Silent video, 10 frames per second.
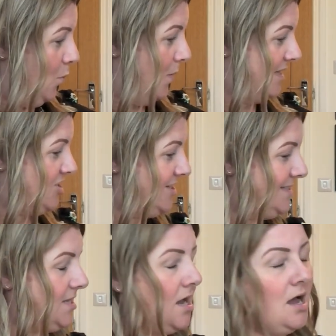which
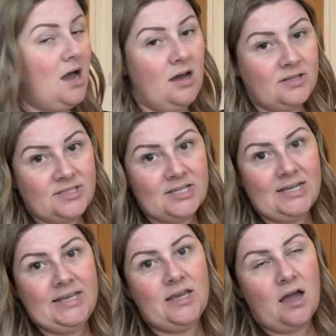is
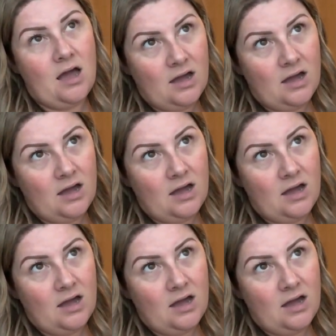utterly